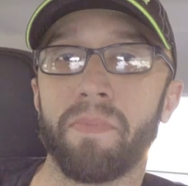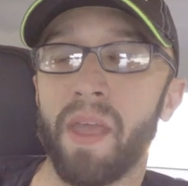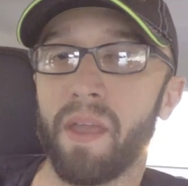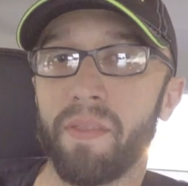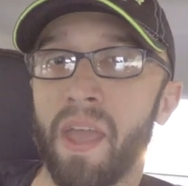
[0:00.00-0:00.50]

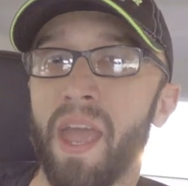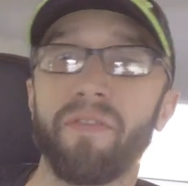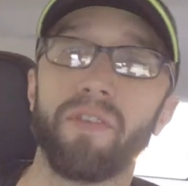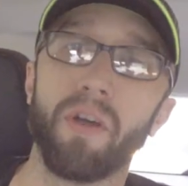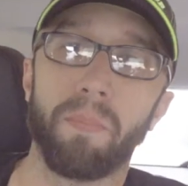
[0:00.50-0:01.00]
they
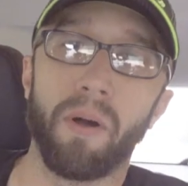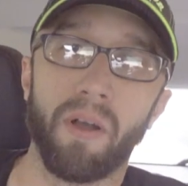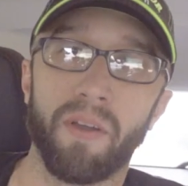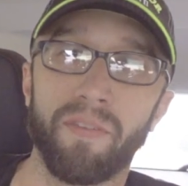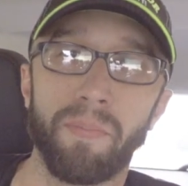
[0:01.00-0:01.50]
have no
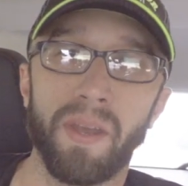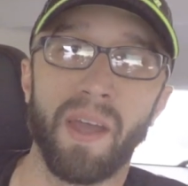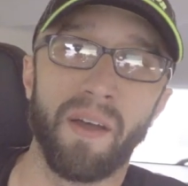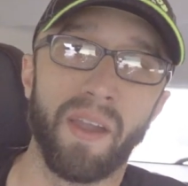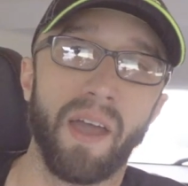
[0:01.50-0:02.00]
part of me
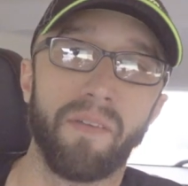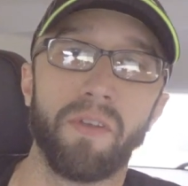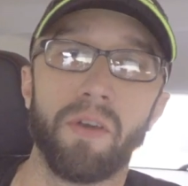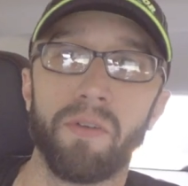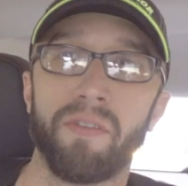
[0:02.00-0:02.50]
now, and I have
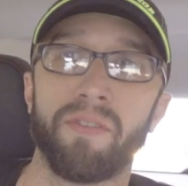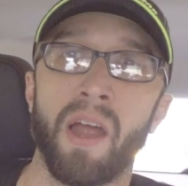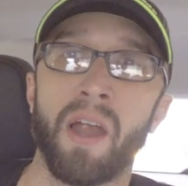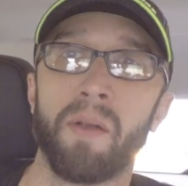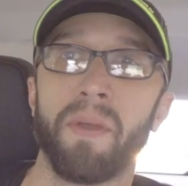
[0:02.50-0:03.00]
no desire,